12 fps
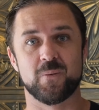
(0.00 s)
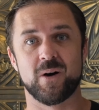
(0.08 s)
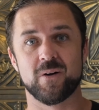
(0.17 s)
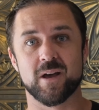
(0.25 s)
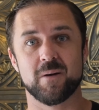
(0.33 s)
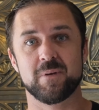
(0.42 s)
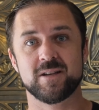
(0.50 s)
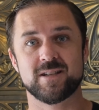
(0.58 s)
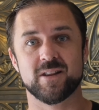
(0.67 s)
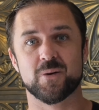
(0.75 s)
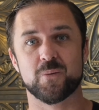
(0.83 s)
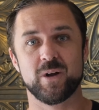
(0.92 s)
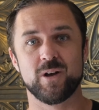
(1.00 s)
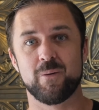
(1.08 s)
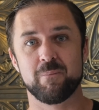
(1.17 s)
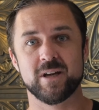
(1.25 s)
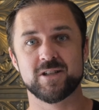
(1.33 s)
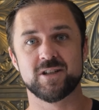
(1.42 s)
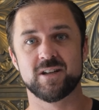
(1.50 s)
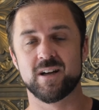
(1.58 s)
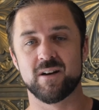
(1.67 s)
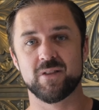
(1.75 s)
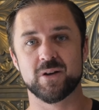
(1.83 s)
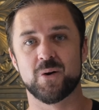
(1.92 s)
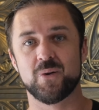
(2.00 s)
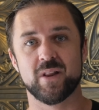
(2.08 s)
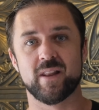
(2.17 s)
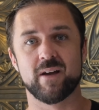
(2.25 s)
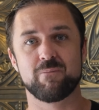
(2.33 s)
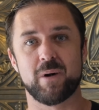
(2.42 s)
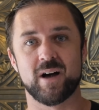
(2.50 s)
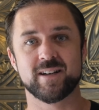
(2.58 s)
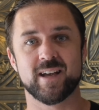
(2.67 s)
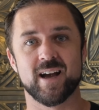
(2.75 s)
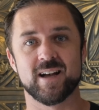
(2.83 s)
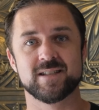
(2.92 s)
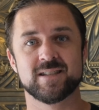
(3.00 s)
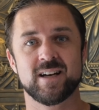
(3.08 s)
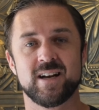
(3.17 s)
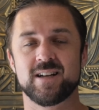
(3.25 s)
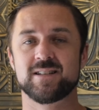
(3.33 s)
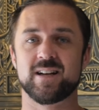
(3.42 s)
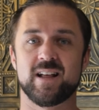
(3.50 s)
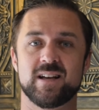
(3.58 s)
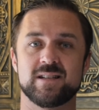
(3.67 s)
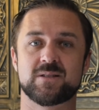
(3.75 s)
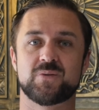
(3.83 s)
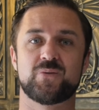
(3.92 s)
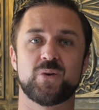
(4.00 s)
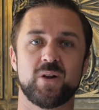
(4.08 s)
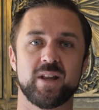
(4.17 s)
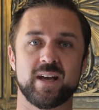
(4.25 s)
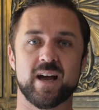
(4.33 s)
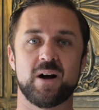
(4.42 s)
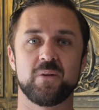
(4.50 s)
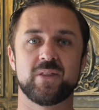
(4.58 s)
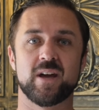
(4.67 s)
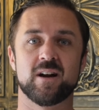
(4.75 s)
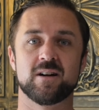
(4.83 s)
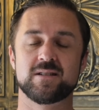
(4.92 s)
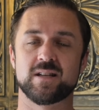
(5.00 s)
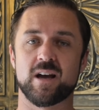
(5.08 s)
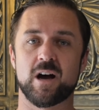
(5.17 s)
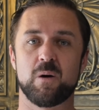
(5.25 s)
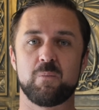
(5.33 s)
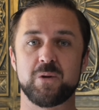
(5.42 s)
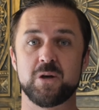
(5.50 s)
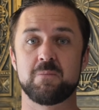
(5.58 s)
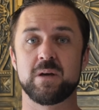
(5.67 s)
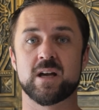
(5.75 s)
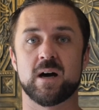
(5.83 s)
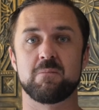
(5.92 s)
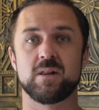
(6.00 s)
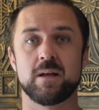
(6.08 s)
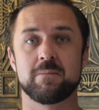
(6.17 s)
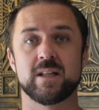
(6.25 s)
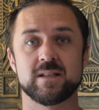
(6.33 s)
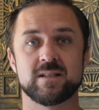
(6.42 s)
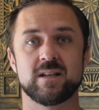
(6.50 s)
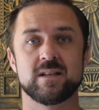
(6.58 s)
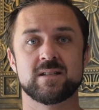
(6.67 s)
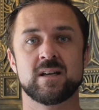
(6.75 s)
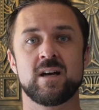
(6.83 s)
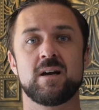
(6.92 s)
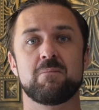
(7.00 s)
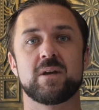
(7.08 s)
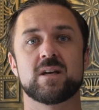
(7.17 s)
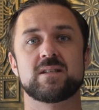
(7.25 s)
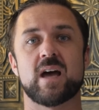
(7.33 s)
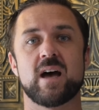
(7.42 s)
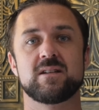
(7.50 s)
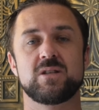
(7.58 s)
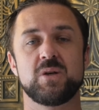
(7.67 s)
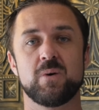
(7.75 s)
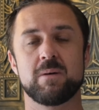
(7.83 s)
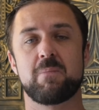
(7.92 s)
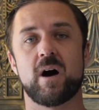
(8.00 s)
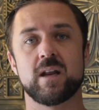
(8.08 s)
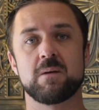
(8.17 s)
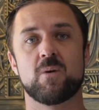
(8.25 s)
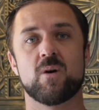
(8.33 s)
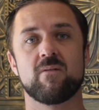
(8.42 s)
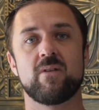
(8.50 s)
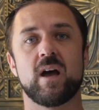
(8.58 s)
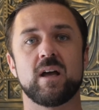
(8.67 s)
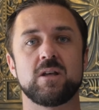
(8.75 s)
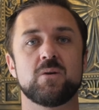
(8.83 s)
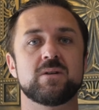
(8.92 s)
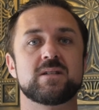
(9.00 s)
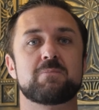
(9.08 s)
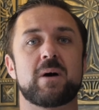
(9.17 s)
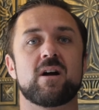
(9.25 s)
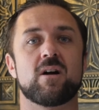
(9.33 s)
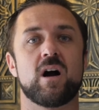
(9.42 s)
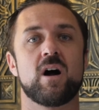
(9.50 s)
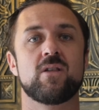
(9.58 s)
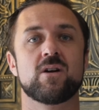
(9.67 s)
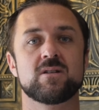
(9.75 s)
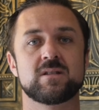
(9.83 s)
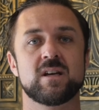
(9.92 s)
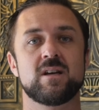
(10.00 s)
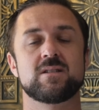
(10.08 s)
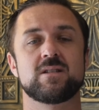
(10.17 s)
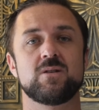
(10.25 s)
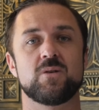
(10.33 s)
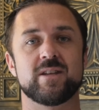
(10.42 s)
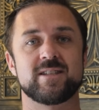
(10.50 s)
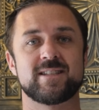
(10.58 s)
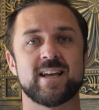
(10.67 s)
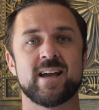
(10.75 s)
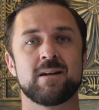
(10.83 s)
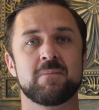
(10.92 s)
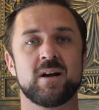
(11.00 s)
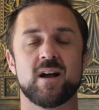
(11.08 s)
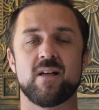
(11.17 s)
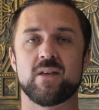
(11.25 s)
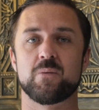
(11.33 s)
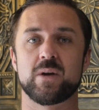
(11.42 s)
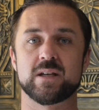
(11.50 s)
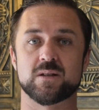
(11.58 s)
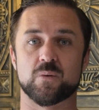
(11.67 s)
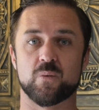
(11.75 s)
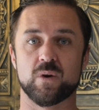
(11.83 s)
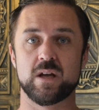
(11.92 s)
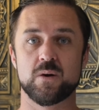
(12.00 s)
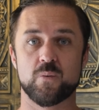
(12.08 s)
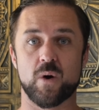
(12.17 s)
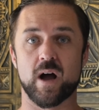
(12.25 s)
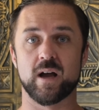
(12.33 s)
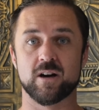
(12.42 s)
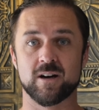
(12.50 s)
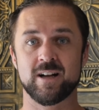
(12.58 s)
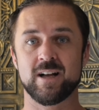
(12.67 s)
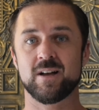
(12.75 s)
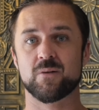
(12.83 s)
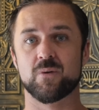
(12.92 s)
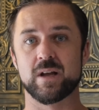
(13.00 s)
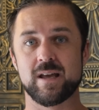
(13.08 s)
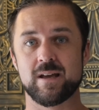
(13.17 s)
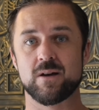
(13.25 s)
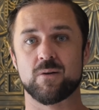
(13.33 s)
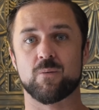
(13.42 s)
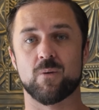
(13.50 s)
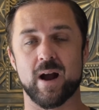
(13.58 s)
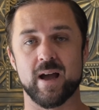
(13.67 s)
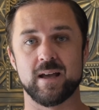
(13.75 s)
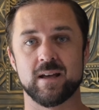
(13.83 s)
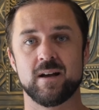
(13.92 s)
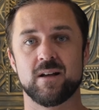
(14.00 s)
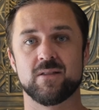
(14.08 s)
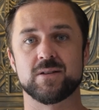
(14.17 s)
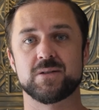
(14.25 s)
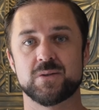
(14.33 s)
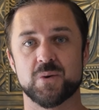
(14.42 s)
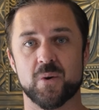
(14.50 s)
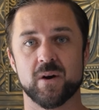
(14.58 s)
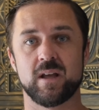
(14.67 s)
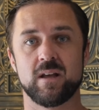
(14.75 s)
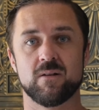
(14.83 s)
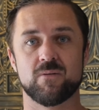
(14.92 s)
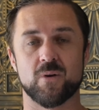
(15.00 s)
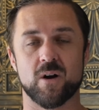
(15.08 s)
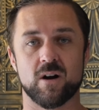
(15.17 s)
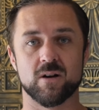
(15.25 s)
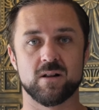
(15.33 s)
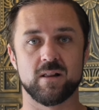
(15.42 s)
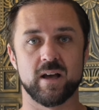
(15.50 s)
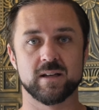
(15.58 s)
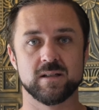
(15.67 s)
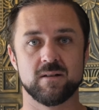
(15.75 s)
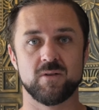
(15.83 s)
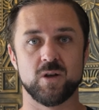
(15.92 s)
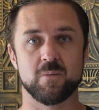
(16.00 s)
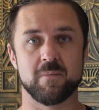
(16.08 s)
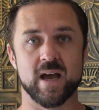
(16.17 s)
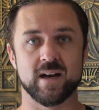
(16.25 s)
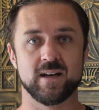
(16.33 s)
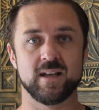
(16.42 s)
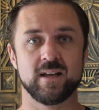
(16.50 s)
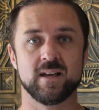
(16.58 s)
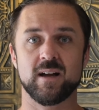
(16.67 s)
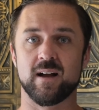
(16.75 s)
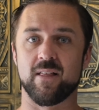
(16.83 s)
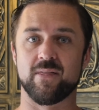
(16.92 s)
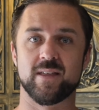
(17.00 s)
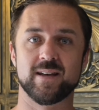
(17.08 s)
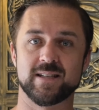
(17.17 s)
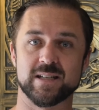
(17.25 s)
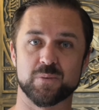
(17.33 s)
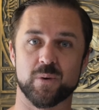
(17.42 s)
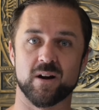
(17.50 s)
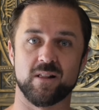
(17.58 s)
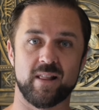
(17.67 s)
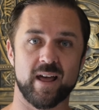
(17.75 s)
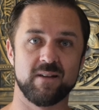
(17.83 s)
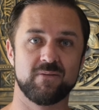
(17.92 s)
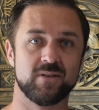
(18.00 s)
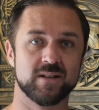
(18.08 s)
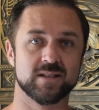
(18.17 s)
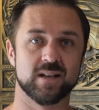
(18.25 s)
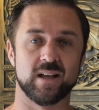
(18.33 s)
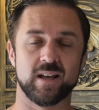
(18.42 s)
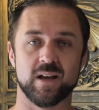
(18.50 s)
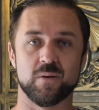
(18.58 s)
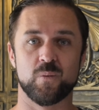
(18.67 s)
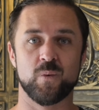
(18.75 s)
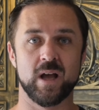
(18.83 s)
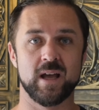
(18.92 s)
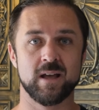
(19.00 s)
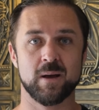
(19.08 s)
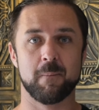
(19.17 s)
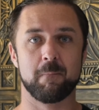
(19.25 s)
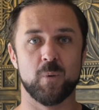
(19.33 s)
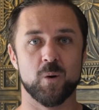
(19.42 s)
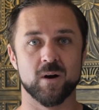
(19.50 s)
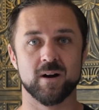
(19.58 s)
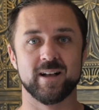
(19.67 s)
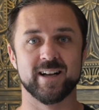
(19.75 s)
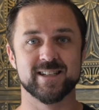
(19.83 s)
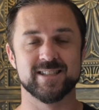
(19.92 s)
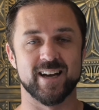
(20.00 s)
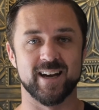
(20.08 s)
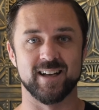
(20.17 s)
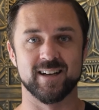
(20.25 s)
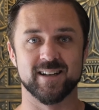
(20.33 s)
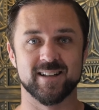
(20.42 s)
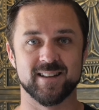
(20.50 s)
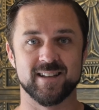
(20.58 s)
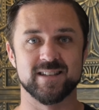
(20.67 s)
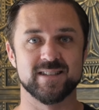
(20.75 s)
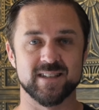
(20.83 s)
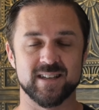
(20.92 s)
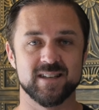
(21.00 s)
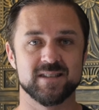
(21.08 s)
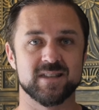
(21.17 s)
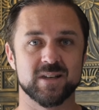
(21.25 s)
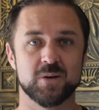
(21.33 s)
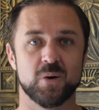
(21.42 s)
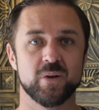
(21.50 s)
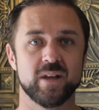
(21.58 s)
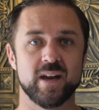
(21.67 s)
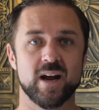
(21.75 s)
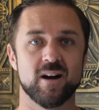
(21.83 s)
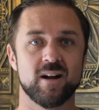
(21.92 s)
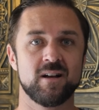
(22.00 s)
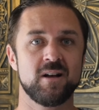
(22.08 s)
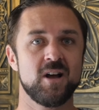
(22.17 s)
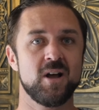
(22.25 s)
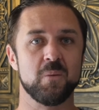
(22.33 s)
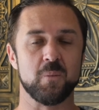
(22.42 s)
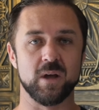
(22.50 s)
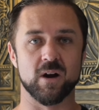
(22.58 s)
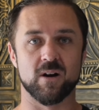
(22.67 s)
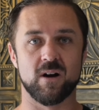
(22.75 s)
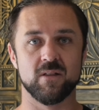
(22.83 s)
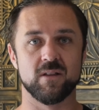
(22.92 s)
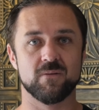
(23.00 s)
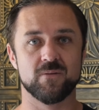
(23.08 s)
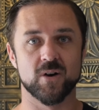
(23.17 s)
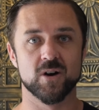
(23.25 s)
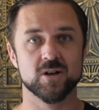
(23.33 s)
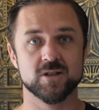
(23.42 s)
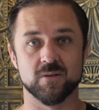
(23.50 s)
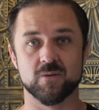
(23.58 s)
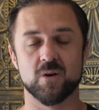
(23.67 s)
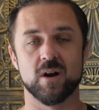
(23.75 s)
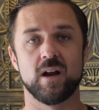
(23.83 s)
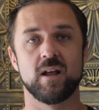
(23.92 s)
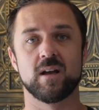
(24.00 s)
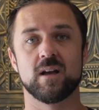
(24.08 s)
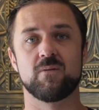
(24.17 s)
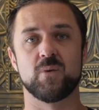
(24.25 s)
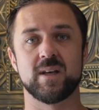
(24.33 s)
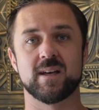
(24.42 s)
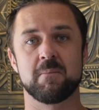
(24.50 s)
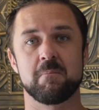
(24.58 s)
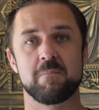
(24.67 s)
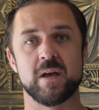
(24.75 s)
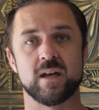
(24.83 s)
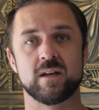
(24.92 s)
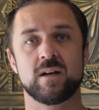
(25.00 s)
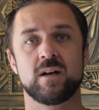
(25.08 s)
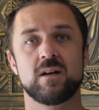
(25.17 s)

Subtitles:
welcome to the real mission of the Golden Life podcast. Today it's fully out there to help you become limitlessness, because as you embody more of that, you inspire others to do the same, and then we get to rewrite the story for our collective humanity, and this is where life is going to get way more exciting. This is the golden era we are on the verge of creating if we commit